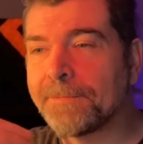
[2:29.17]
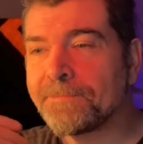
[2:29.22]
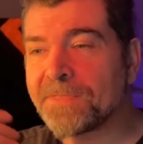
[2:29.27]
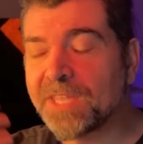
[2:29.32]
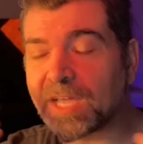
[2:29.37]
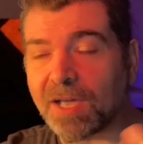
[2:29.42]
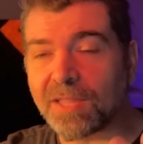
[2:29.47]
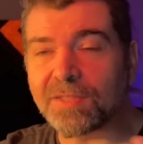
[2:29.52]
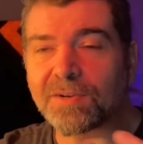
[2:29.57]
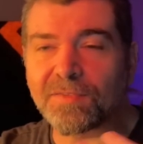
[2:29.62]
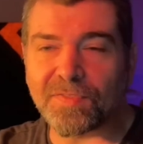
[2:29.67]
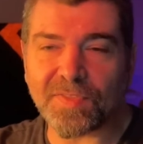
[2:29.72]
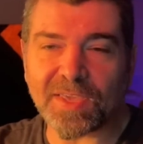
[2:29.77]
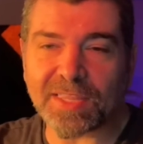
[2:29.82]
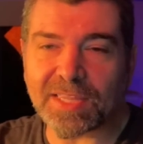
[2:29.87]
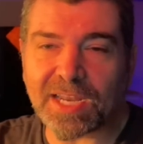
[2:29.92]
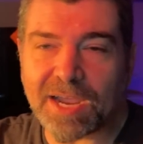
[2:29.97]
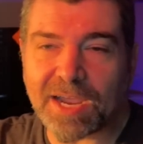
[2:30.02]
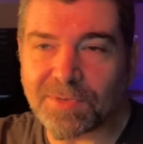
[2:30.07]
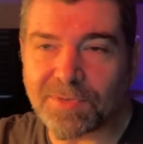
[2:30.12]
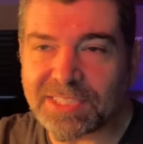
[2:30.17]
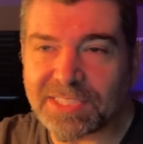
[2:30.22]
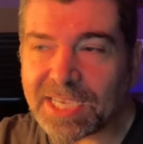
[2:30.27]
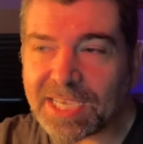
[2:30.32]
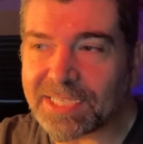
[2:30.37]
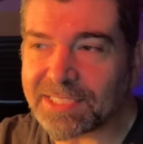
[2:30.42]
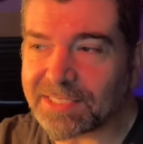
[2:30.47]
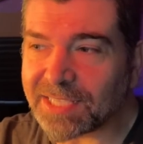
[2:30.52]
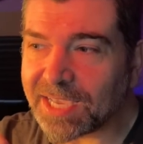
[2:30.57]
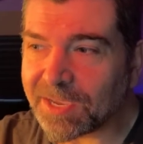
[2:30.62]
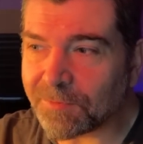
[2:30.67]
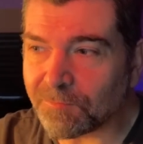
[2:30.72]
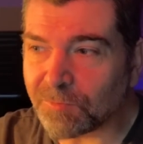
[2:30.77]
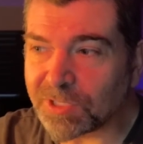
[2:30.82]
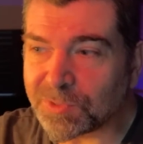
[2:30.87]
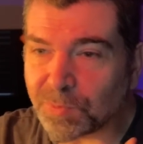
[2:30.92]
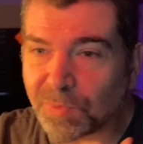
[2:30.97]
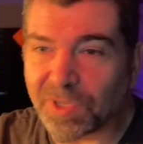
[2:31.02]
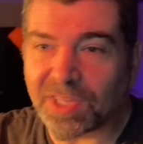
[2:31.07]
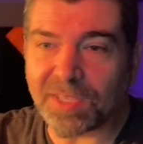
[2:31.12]
The other thing that I would say is like
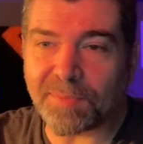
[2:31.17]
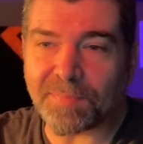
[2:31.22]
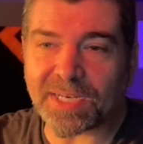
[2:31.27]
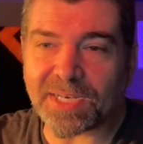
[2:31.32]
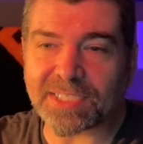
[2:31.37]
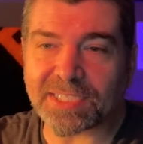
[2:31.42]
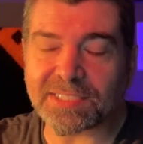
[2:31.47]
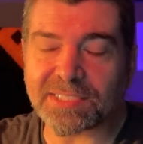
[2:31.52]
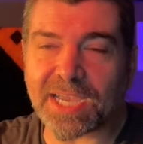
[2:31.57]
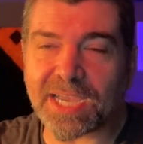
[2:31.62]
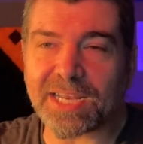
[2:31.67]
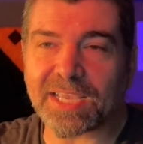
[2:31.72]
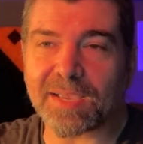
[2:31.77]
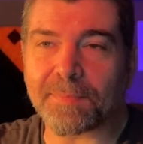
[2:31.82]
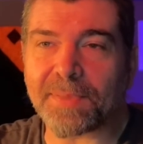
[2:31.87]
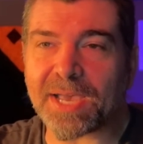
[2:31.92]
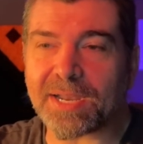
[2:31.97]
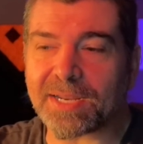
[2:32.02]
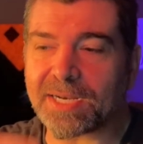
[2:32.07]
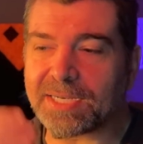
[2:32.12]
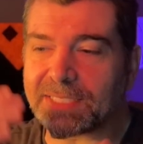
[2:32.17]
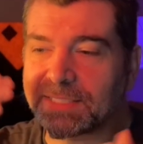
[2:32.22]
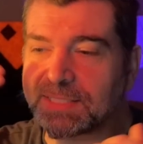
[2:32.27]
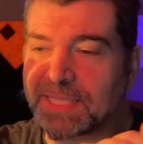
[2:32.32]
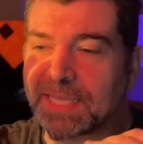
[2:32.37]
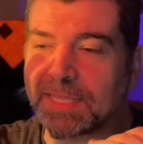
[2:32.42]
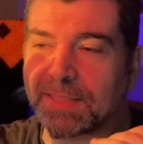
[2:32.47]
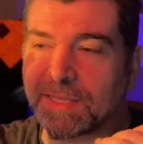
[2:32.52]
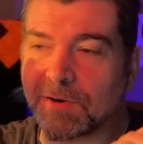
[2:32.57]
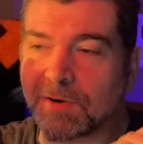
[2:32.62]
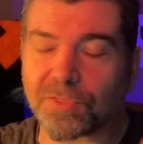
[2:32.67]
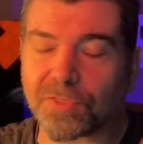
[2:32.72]
what's really been exciting about it is that there are